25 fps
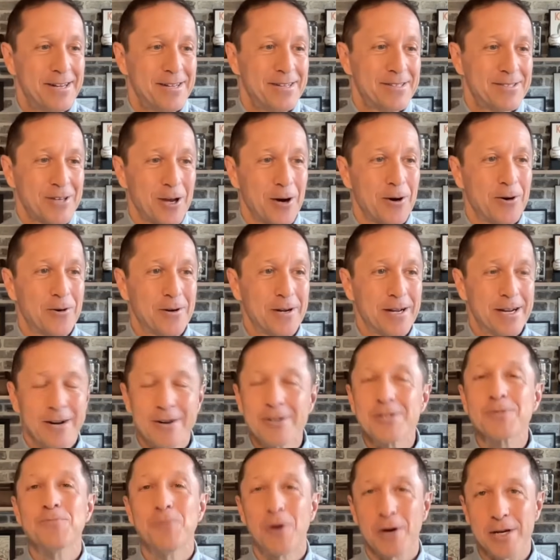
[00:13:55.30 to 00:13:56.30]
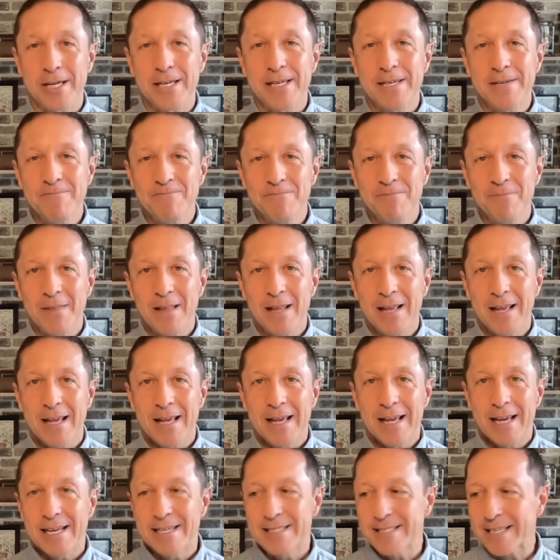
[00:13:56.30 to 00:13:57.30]
So here's Mookie.
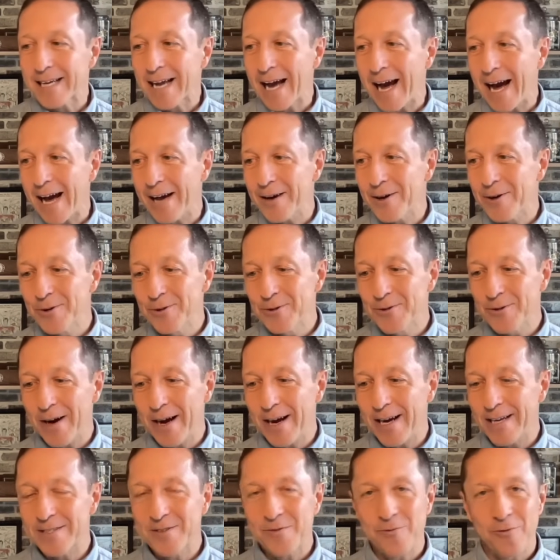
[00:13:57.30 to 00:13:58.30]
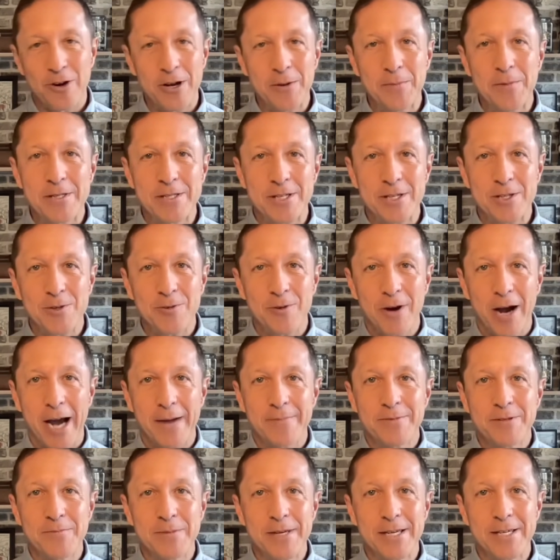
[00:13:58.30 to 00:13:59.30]
He's a guy who, as Friedman
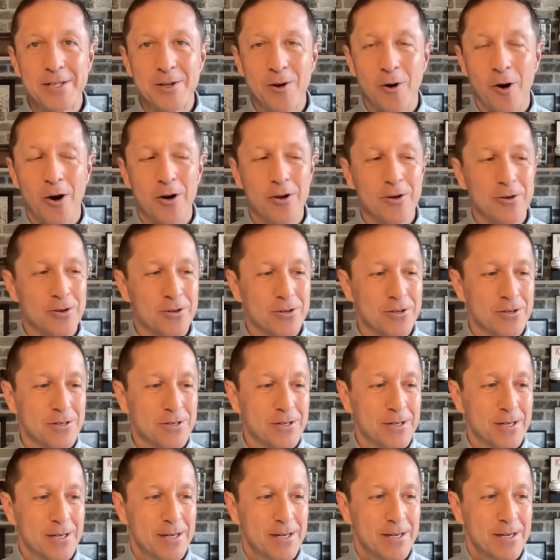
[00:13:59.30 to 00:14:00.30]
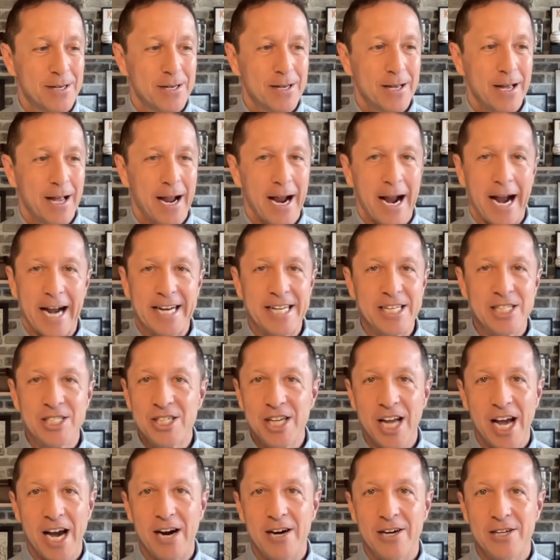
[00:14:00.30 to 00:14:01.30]
described to me in the article, any
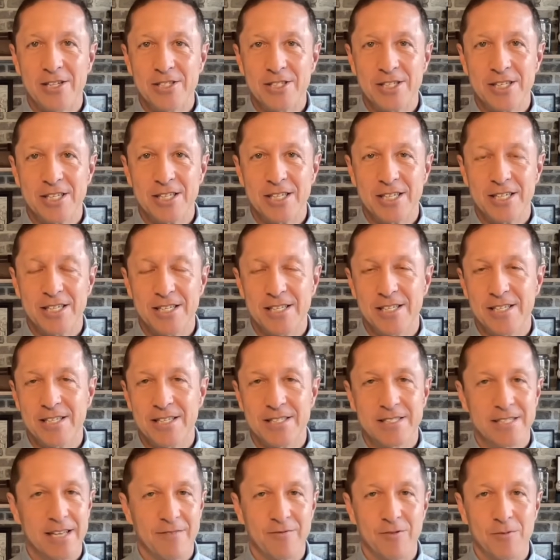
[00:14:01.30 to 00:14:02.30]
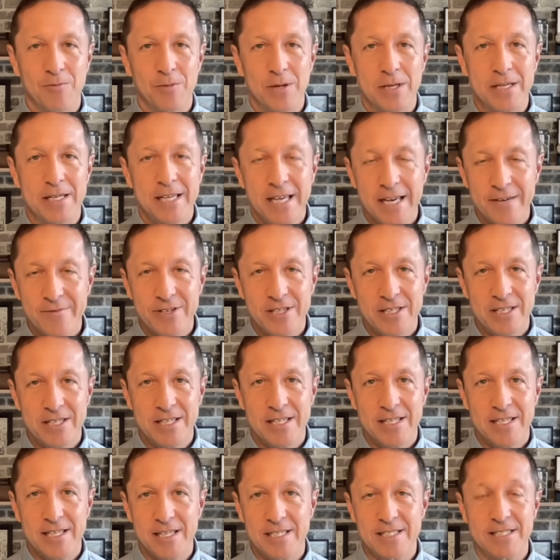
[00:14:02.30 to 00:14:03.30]
challenge he has ever been given,
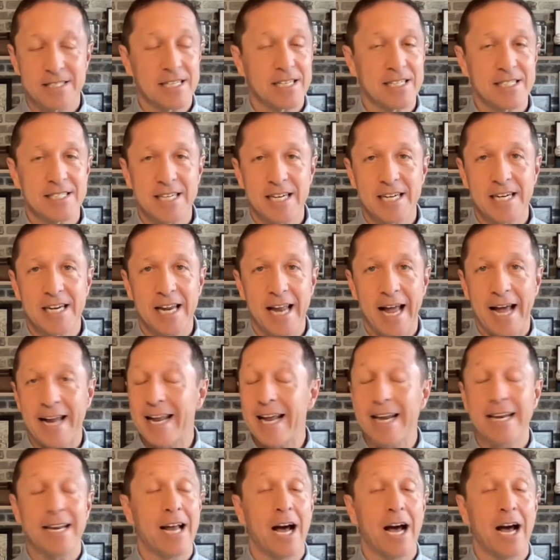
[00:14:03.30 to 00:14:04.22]
he has succeeded at, and